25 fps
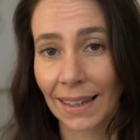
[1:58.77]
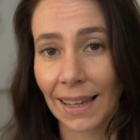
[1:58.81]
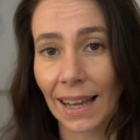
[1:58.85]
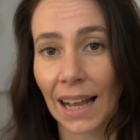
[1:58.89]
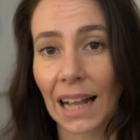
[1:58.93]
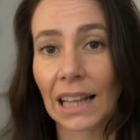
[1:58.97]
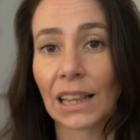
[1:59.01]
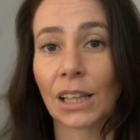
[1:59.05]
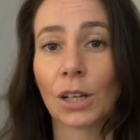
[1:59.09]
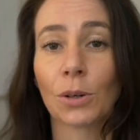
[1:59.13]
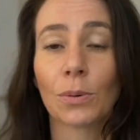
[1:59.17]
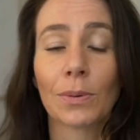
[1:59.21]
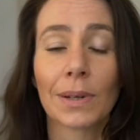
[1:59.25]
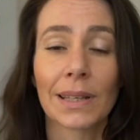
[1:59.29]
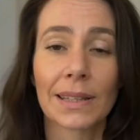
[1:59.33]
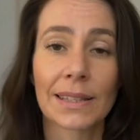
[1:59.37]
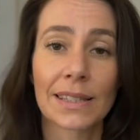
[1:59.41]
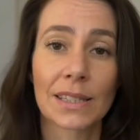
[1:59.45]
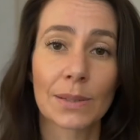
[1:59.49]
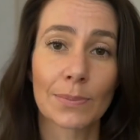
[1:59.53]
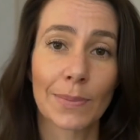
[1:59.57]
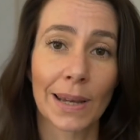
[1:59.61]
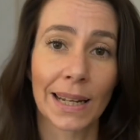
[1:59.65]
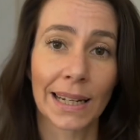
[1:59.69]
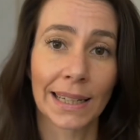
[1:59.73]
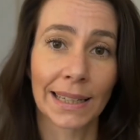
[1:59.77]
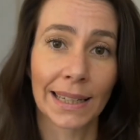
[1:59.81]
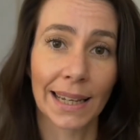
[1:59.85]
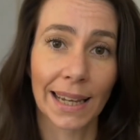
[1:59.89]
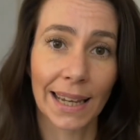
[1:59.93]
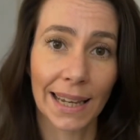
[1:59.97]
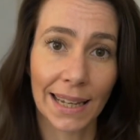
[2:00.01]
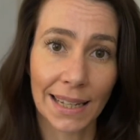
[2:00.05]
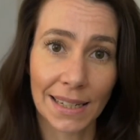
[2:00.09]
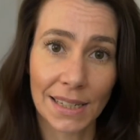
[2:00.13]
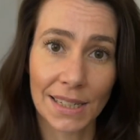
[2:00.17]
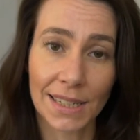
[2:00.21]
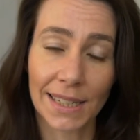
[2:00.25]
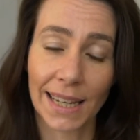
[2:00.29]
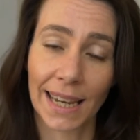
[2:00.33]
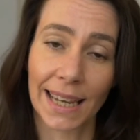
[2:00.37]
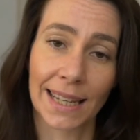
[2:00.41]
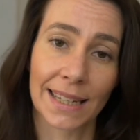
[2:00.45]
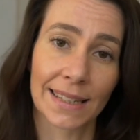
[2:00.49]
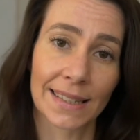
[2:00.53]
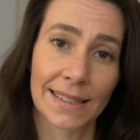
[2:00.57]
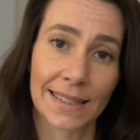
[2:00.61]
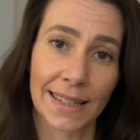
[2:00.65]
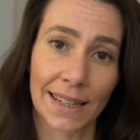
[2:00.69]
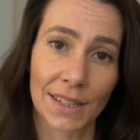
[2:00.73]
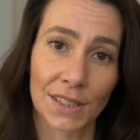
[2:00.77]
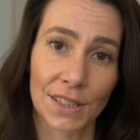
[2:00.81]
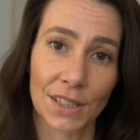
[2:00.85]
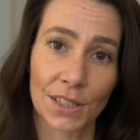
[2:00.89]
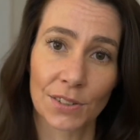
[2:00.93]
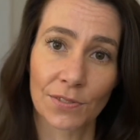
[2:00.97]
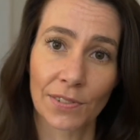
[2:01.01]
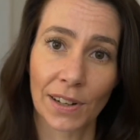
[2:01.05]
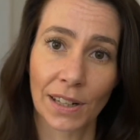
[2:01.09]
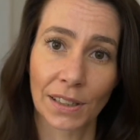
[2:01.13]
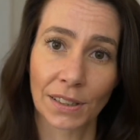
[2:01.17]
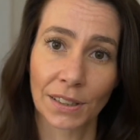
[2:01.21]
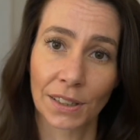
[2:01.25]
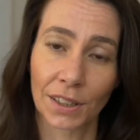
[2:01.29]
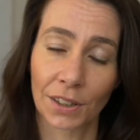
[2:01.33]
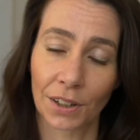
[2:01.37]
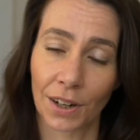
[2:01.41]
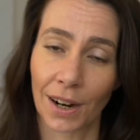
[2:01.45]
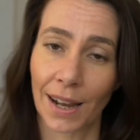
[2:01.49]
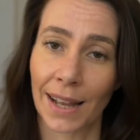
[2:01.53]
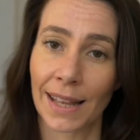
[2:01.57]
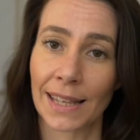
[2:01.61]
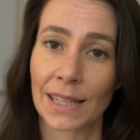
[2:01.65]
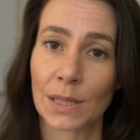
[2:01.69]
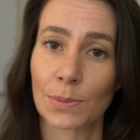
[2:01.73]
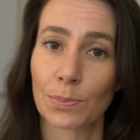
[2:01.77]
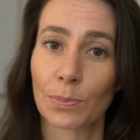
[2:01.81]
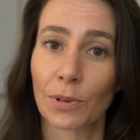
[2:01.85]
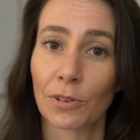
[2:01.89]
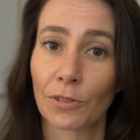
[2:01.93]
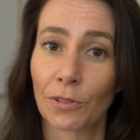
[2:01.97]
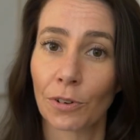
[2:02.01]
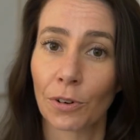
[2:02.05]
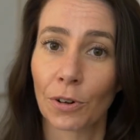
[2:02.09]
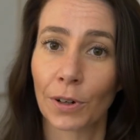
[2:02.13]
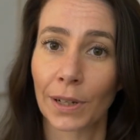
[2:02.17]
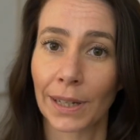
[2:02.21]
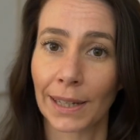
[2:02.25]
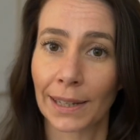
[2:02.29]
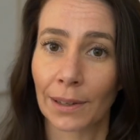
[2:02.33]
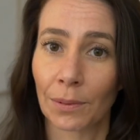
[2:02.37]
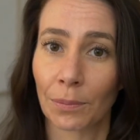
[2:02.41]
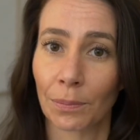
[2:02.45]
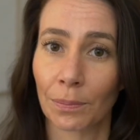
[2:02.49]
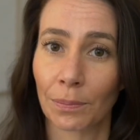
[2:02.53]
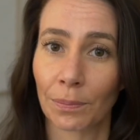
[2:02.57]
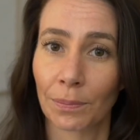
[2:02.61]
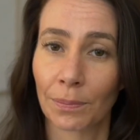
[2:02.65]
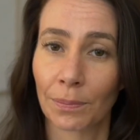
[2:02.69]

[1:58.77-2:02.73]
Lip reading: along with somatic educators such as Feldenkrais before him.